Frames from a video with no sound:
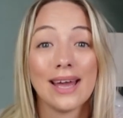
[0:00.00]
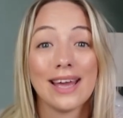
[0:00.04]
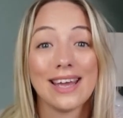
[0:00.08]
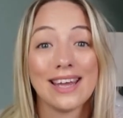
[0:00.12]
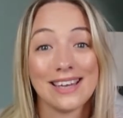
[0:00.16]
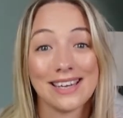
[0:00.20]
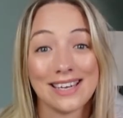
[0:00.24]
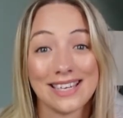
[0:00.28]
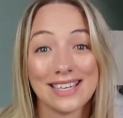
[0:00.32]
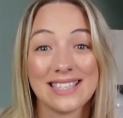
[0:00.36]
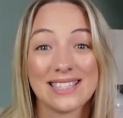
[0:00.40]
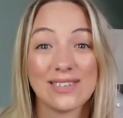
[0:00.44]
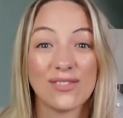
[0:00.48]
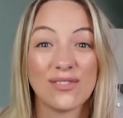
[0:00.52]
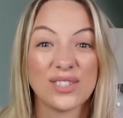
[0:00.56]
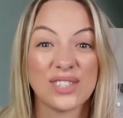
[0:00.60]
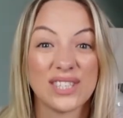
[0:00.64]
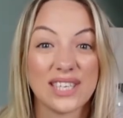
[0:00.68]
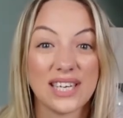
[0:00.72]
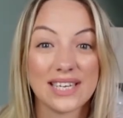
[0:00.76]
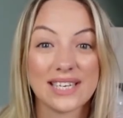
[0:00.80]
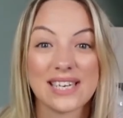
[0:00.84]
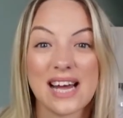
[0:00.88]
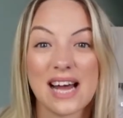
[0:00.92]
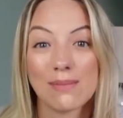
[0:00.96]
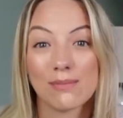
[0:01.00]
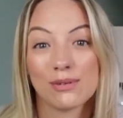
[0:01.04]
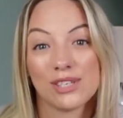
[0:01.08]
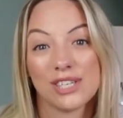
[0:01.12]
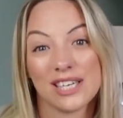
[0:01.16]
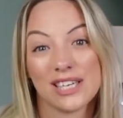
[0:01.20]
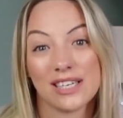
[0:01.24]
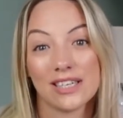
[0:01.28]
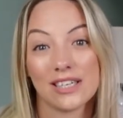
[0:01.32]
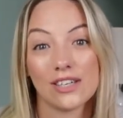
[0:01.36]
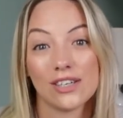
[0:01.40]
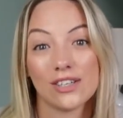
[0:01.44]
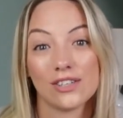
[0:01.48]
it needs obviously
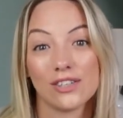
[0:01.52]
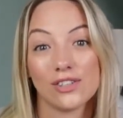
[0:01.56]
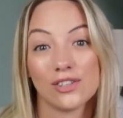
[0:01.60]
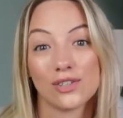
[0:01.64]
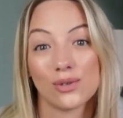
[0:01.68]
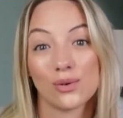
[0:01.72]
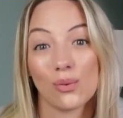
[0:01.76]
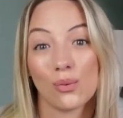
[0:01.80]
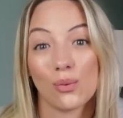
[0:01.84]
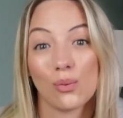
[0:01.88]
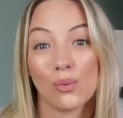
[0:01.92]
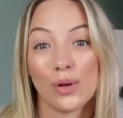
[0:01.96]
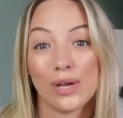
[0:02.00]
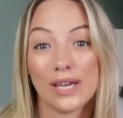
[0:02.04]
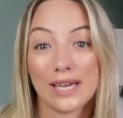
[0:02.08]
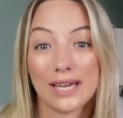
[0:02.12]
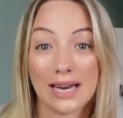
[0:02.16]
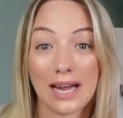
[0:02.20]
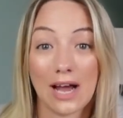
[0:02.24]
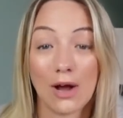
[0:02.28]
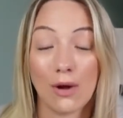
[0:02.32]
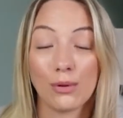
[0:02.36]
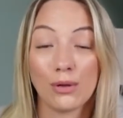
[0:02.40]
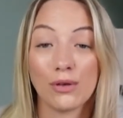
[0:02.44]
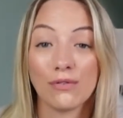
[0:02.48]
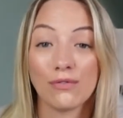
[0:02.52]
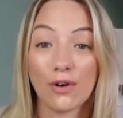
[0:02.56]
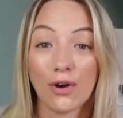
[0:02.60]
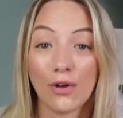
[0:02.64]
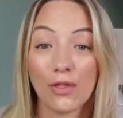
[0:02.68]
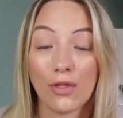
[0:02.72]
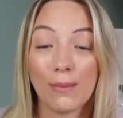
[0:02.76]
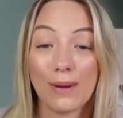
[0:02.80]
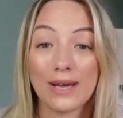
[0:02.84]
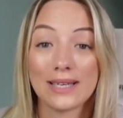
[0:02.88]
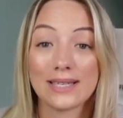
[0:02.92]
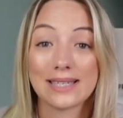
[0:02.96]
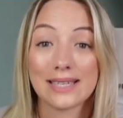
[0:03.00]
adapting, and we can help you
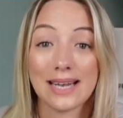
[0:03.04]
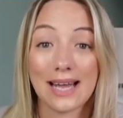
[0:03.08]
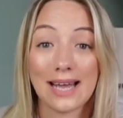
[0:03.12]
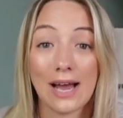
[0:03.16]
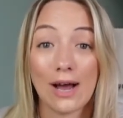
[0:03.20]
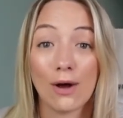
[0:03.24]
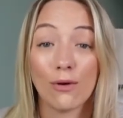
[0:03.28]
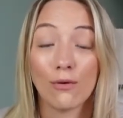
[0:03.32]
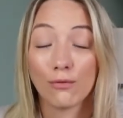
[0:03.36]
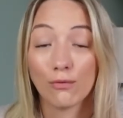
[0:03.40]
find the best layout